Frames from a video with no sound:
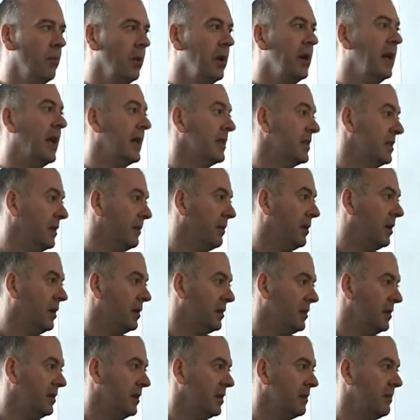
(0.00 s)
we'll ask the
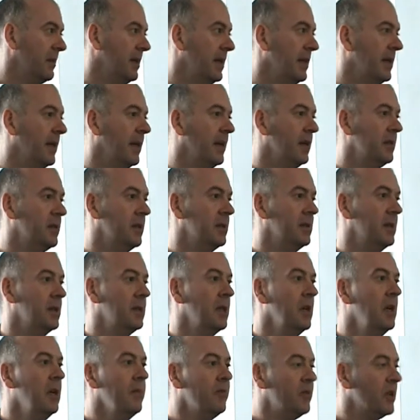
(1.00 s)
parties as mediators
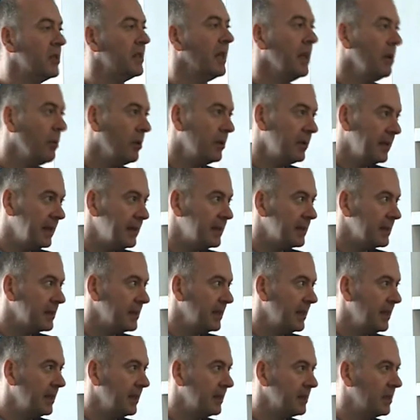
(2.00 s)
is, does anyone need to
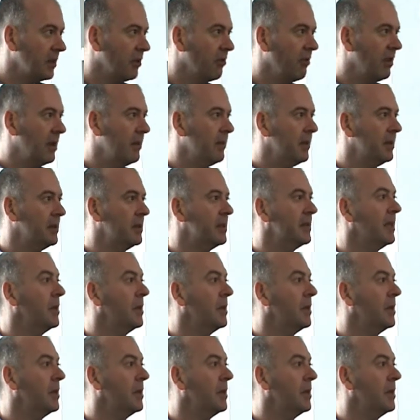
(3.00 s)
see this agreement?